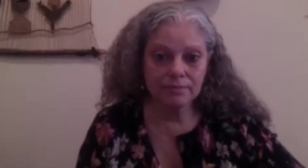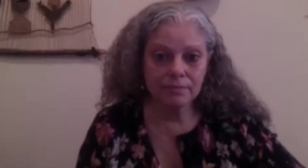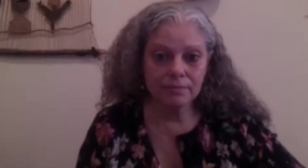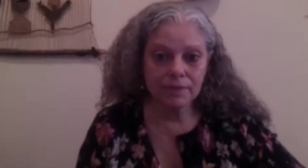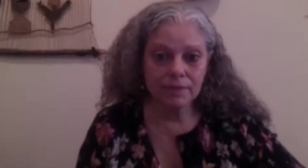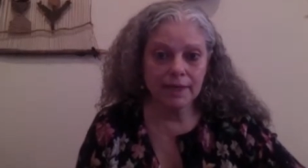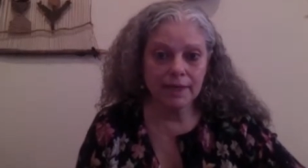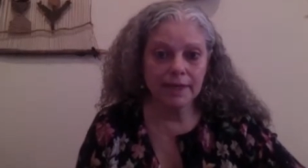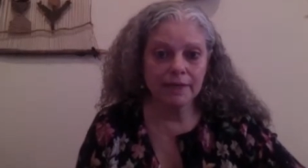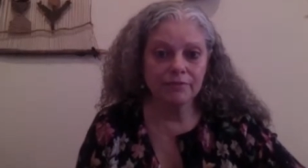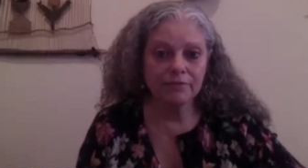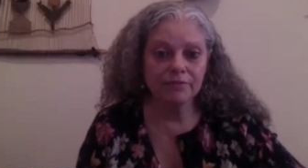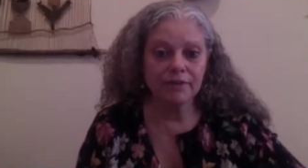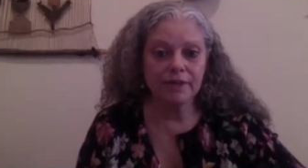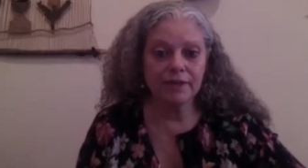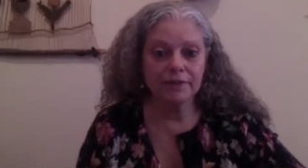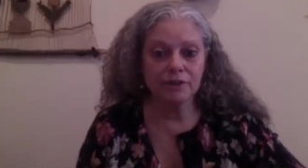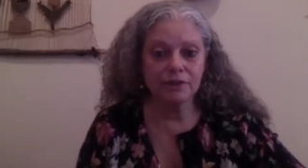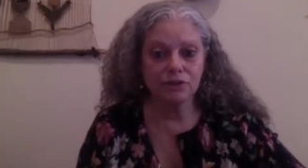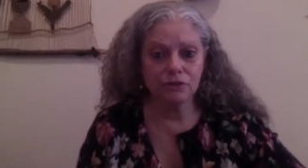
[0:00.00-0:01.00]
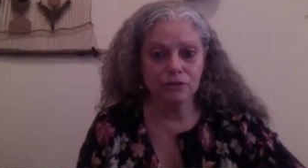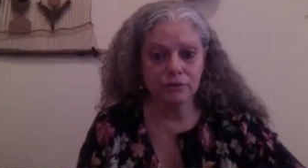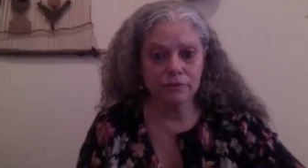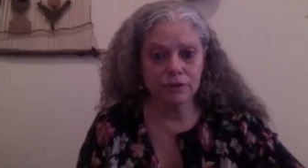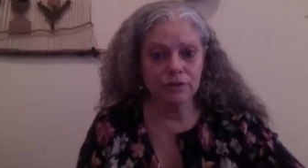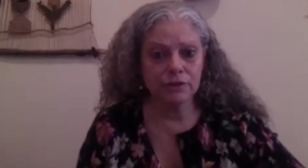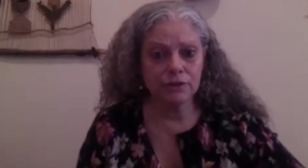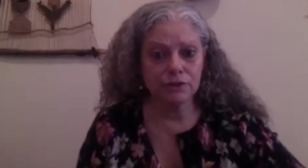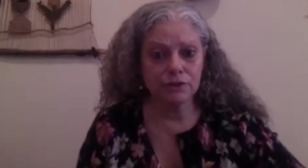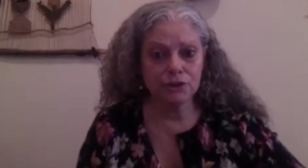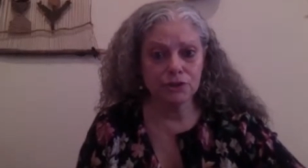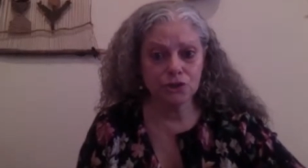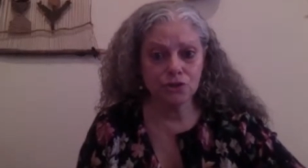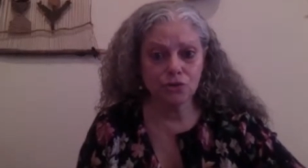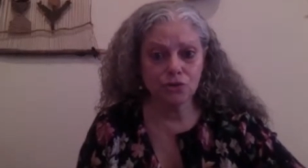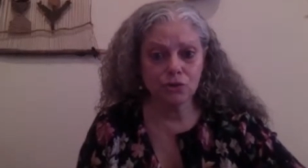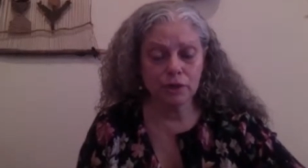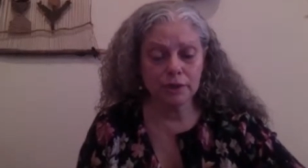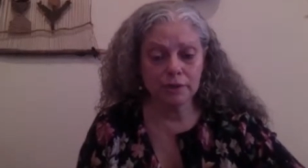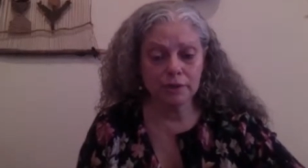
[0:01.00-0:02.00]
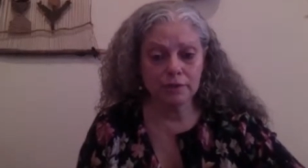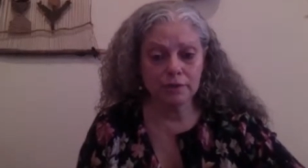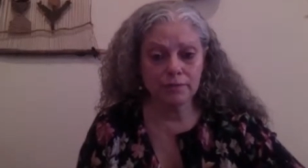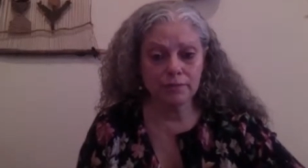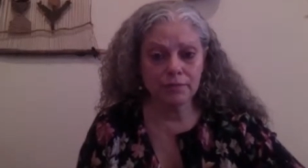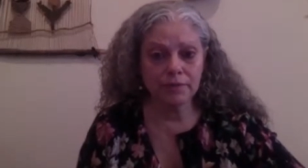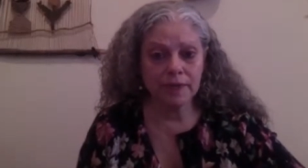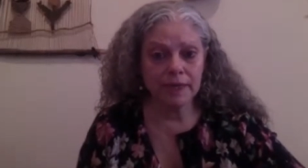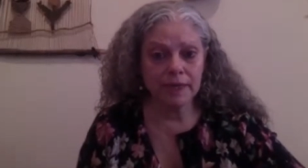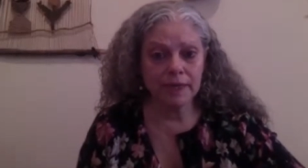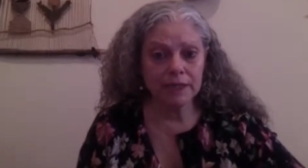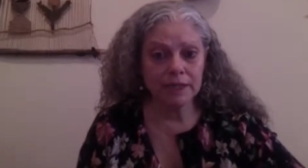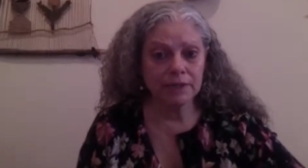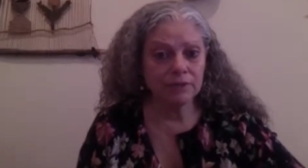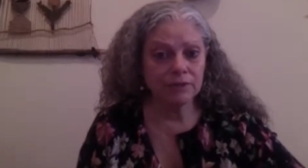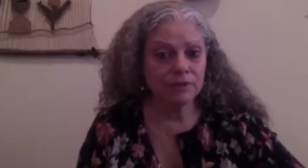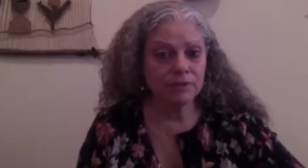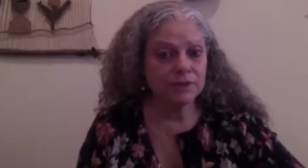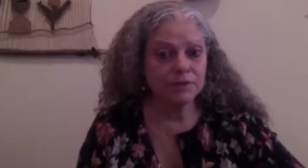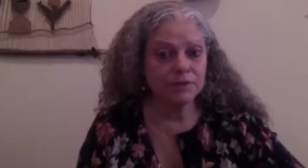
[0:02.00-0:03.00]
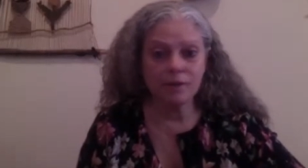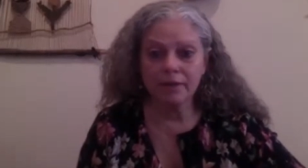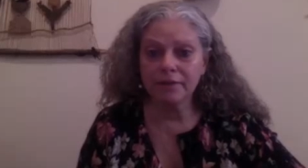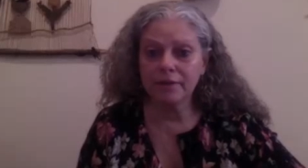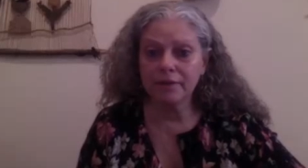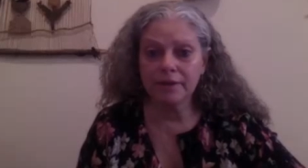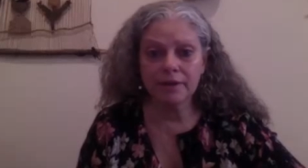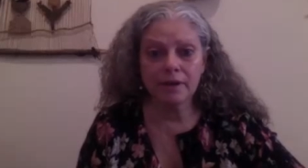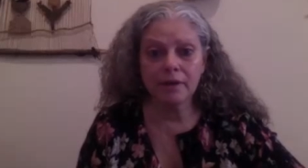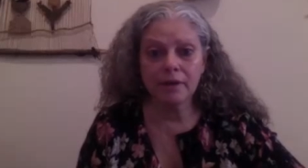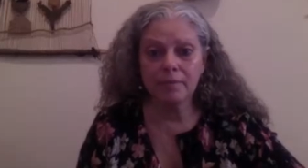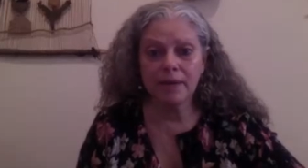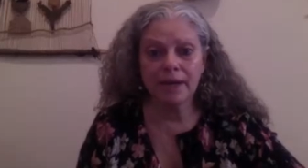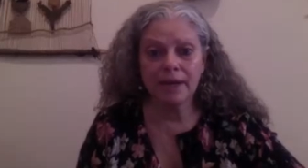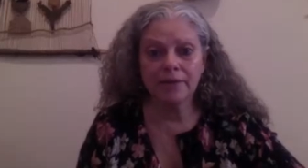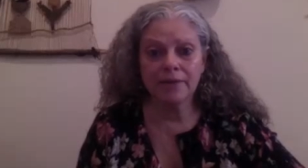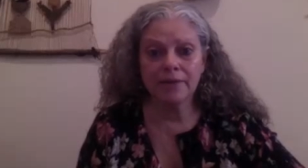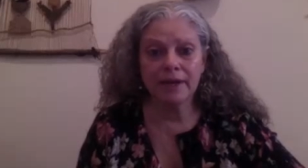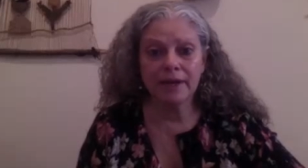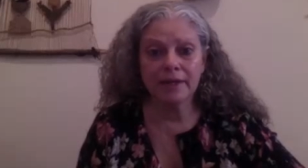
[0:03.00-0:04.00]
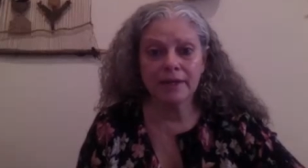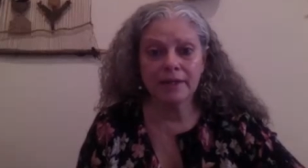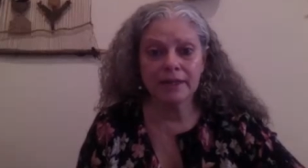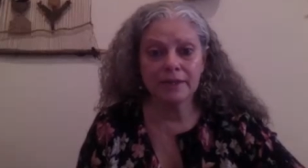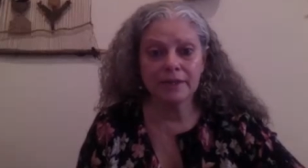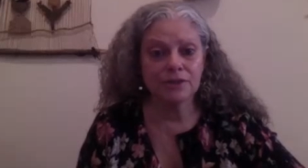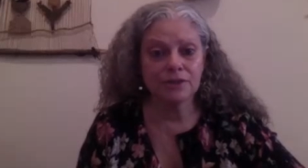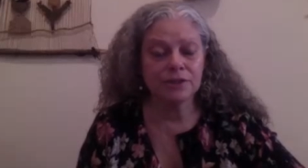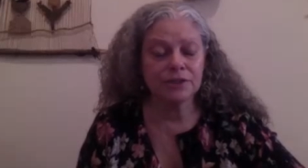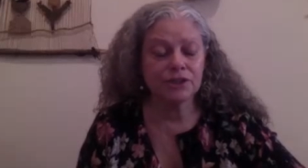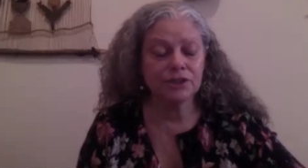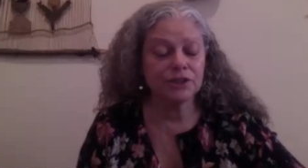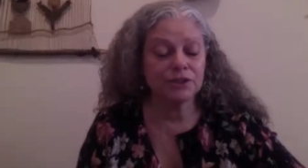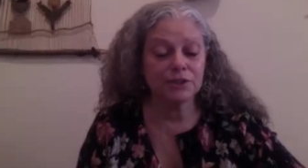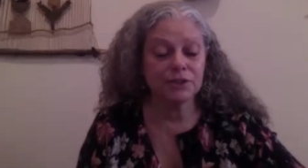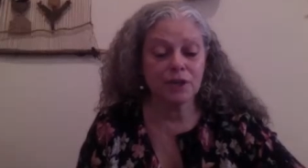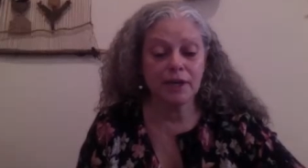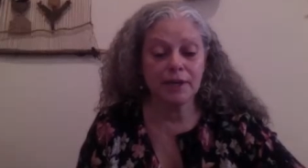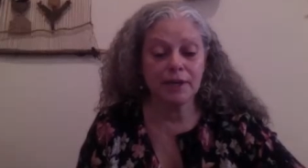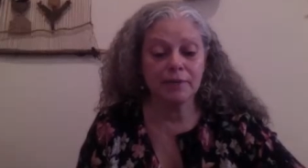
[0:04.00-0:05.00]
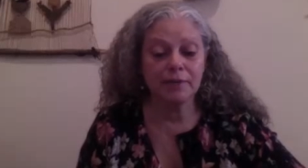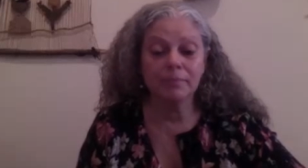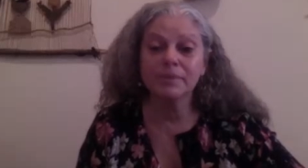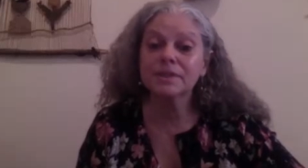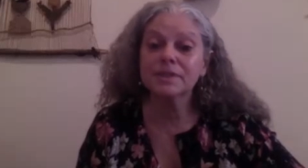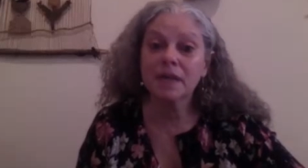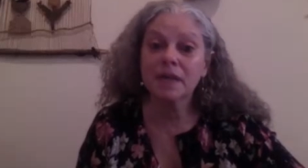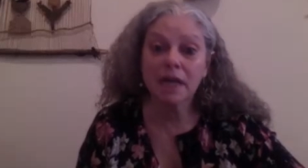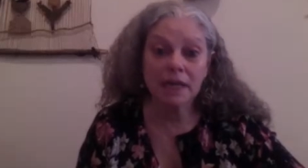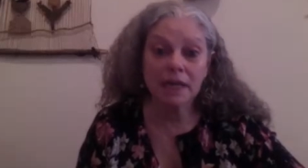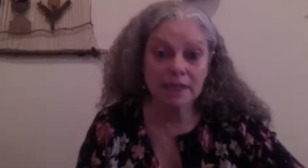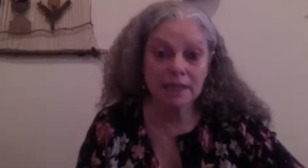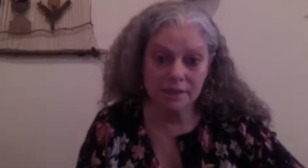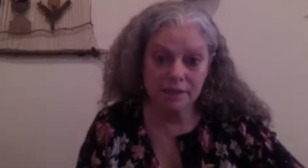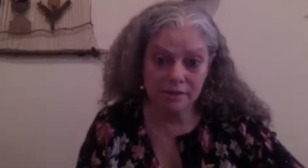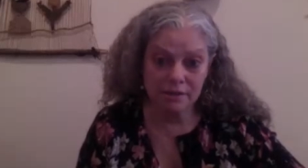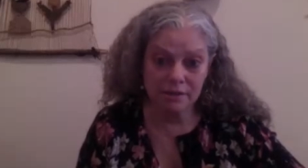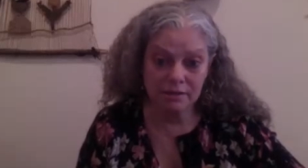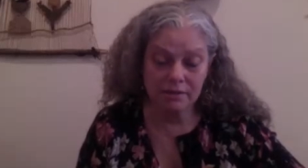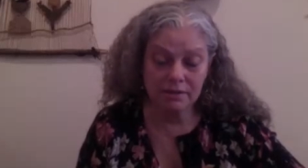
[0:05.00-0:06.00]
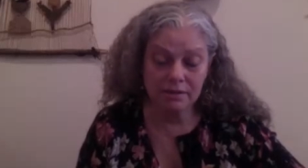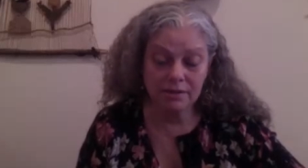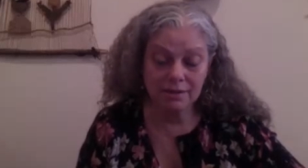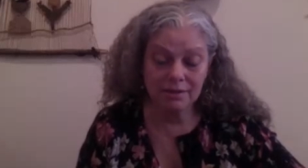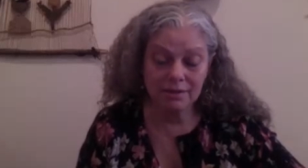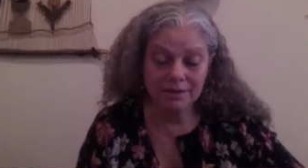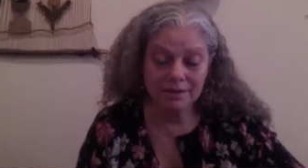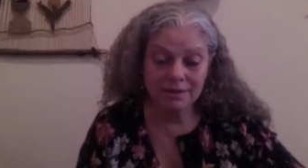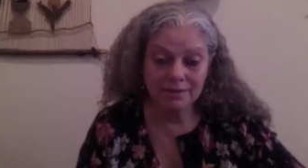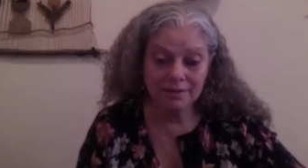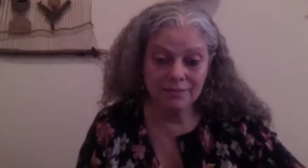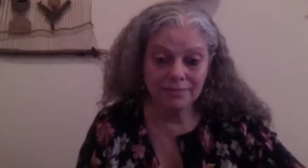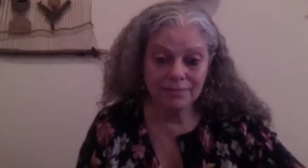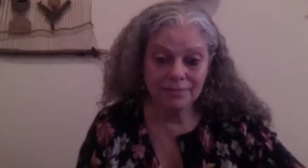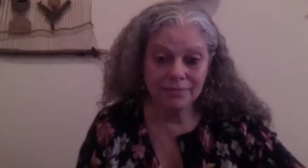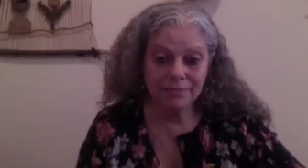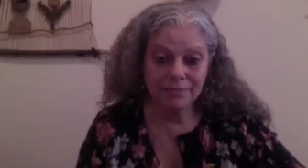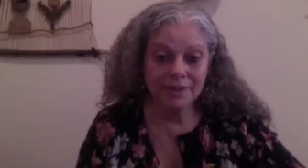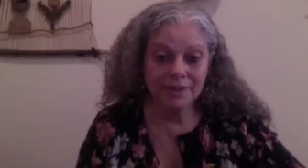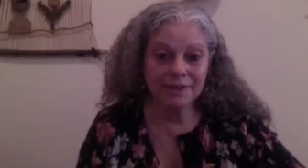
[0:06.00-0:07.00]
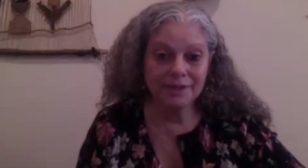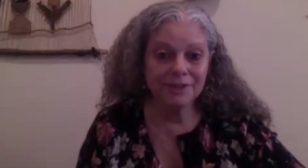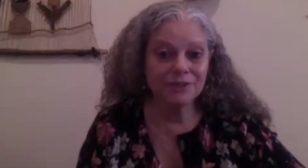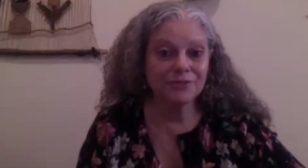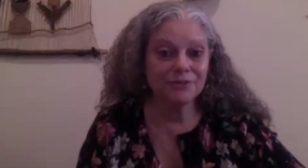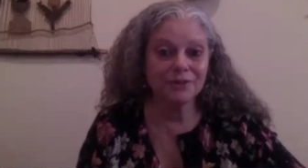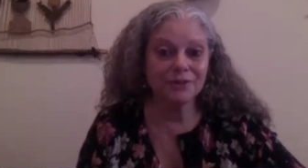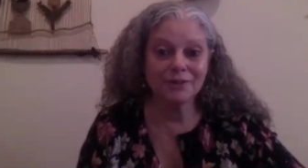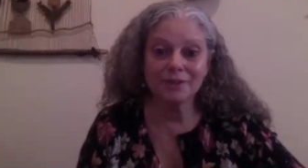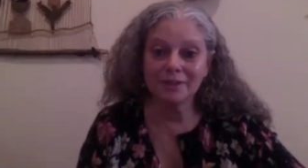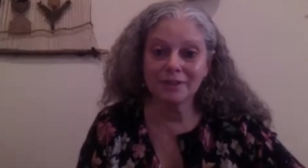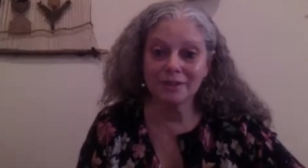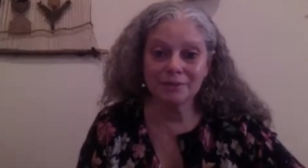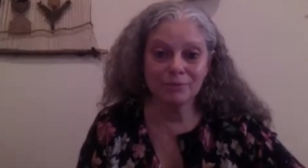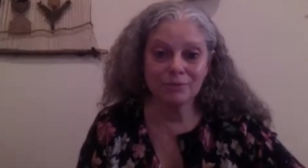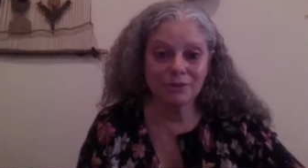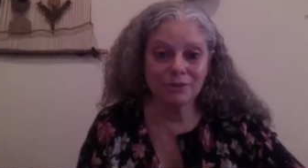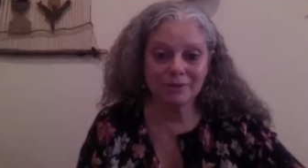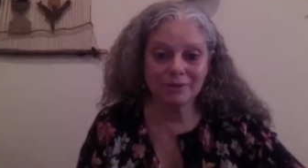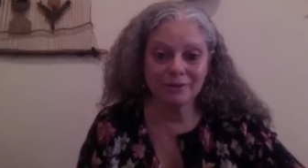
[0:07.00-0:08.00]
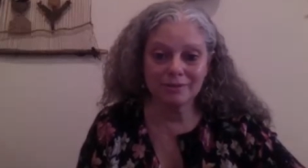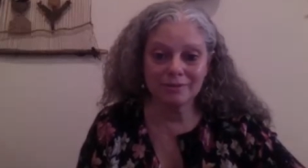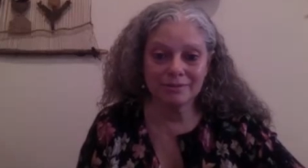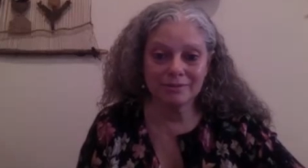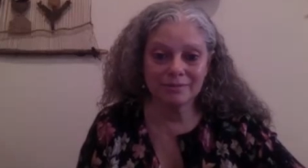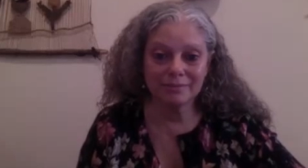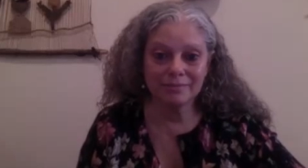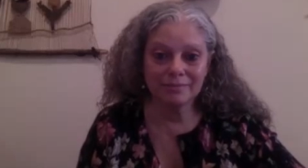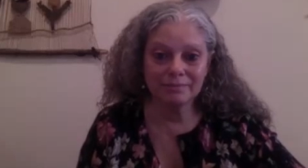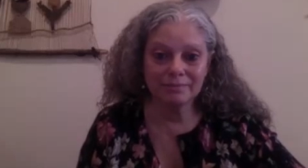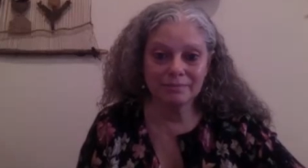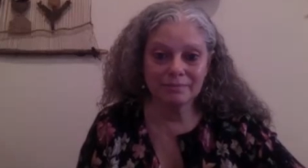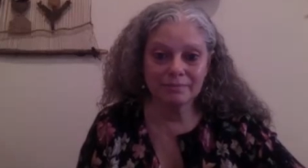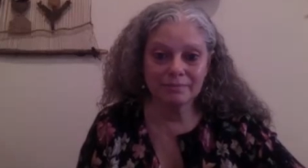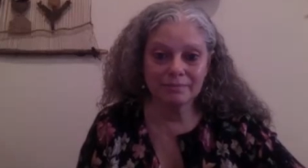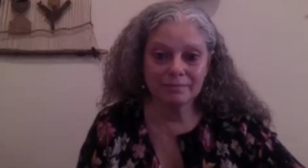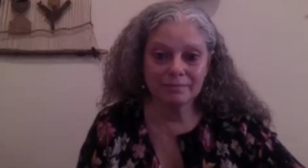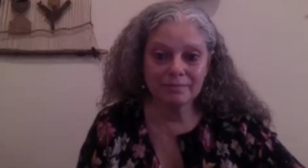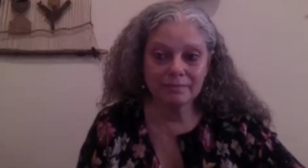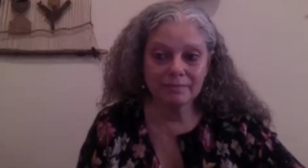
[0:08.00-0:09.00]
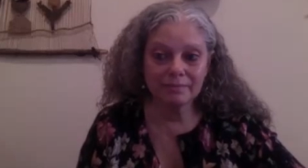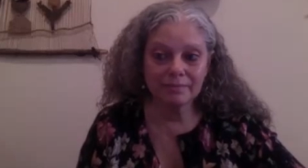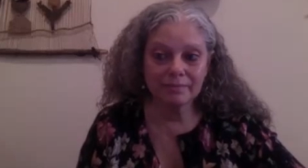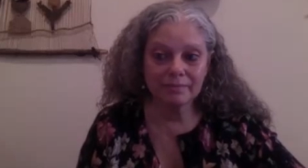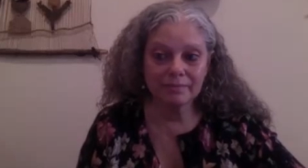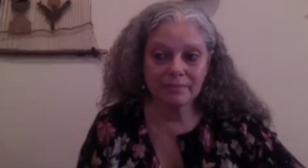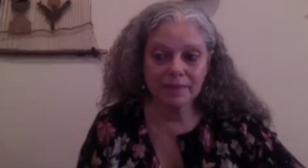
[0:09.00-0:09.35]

and in fact, they're driven to destroy. And there is nothing about that that is just kind of misguided. It's very deliberate. Mm-hmm.